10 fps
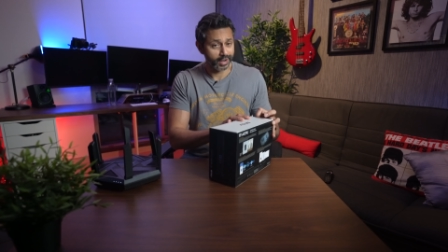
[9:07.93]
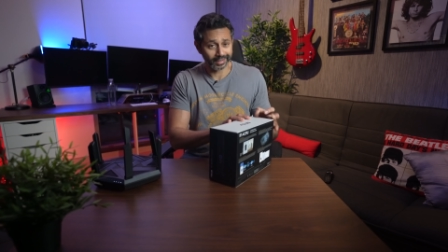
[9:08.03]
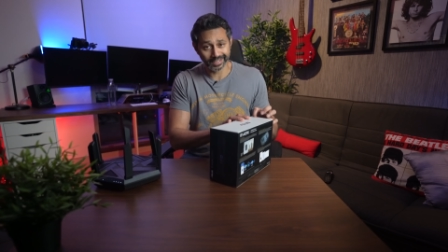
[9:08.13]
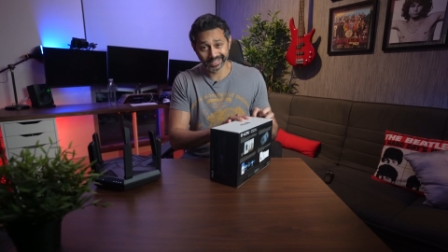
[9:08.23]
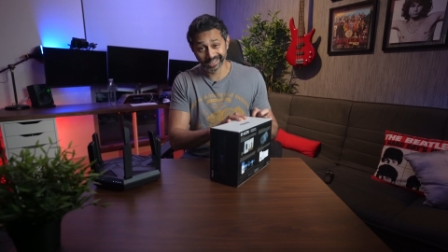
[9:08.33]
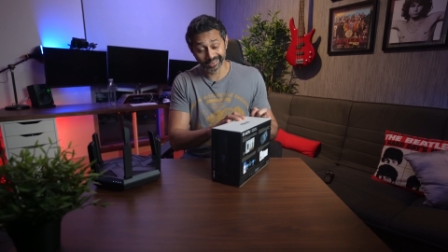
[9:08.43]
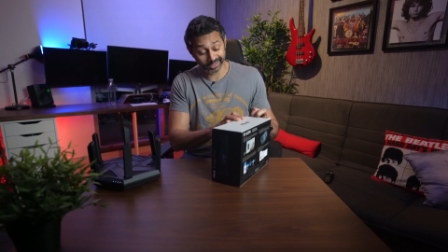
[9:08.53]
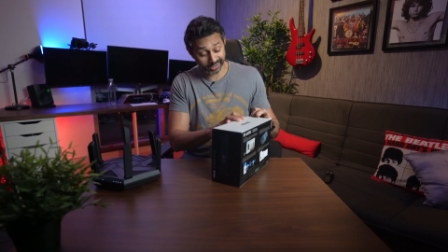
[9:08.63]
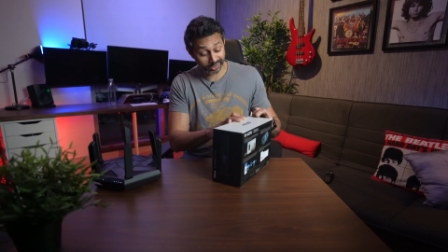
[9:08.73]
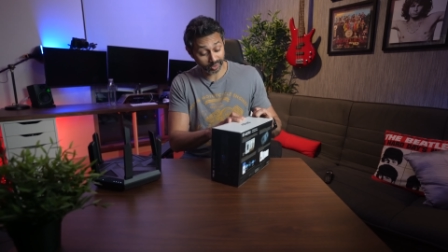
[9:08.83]
This thing
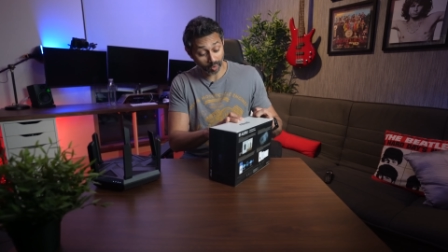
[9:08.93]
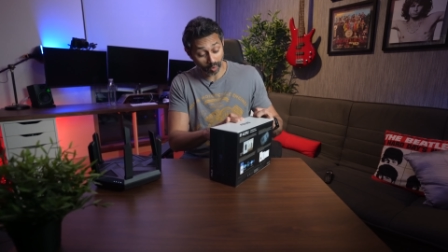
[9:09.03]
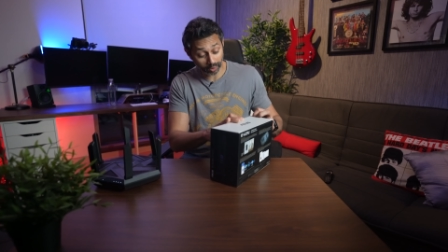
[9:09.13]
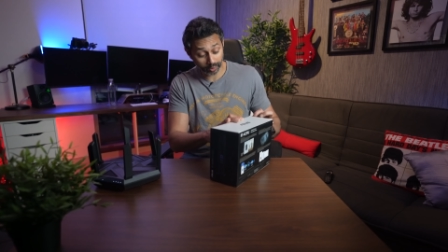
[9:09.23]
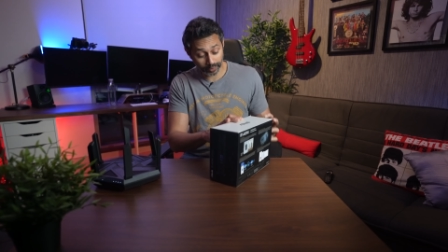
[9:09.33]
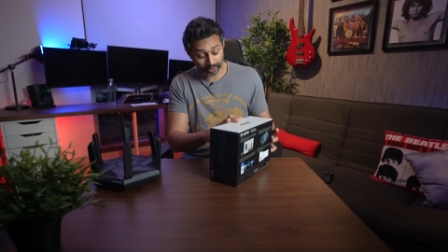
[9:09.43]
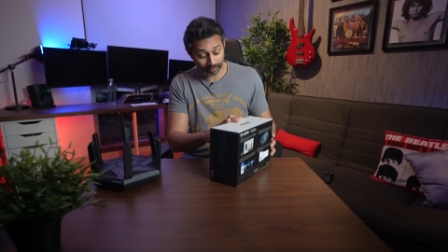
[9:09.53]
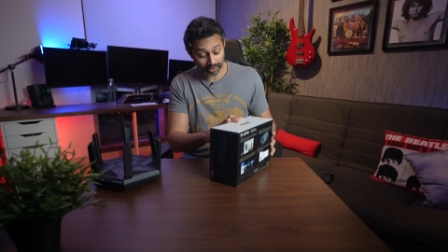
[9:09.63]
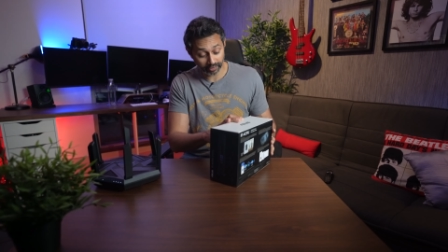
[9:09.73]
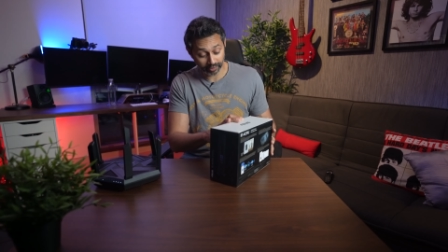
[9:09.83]
reaches all the way in
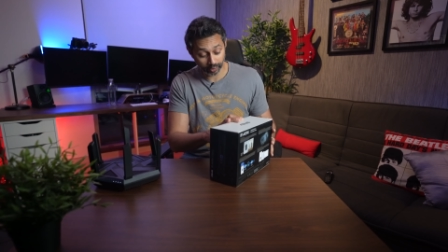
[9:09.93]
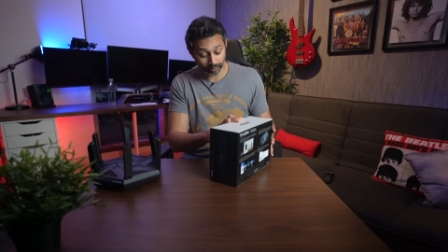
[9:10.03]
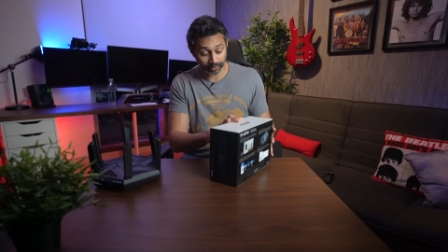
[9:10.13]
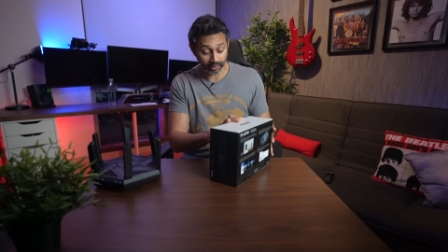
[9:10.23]
my living room,